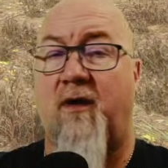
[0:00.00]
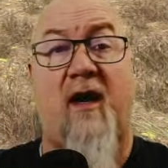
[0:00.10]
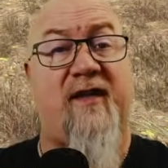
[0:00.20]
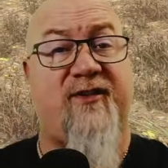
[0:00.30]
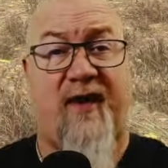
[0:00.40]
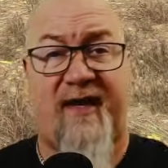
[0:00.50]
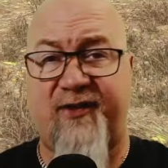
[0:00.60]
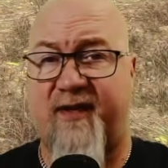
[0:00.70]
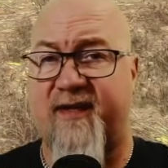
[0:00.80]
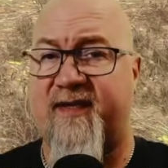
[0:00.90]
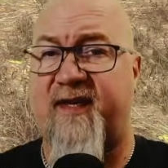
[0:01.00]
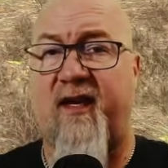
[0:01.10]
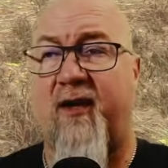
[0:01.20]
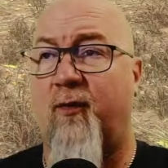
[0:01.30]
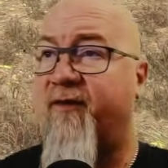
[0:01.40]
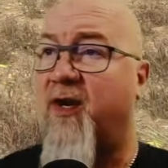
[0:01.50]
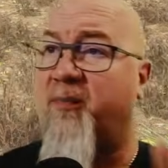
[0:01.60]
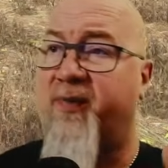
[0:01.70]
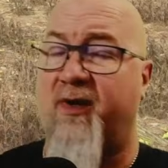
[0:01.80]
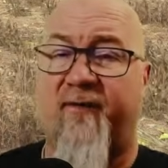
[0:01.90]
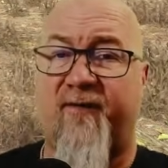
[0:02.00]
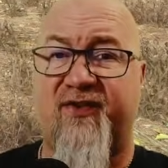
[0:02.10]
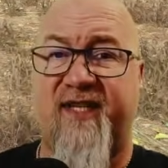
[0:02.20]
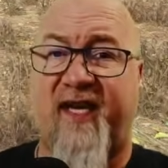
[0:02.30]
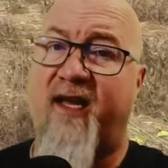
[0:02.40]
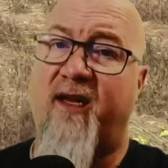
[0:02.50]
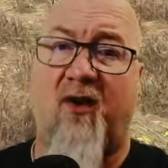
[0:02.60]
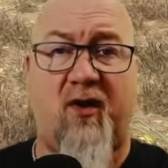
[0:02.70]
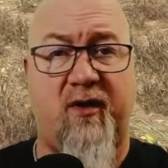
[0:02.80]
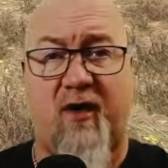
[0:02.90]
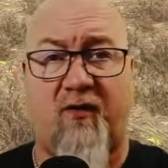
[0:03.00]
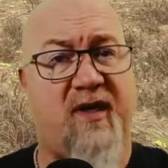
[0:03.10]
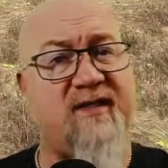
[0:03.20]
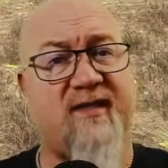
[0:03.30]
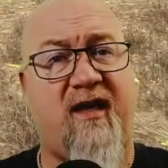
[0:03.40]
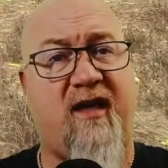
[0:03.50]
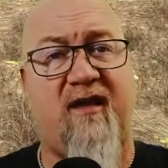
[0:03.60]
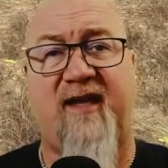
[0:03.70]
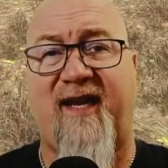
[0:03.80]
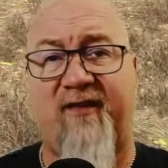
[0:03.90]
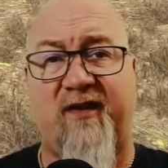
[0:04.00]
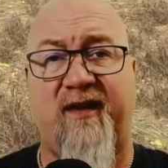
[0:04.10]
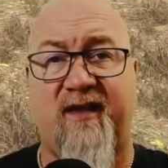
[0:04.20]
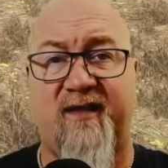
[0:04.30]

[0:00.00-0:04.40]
right, so as you can see here, we've got a beautiful day on our Rust Island. Everything is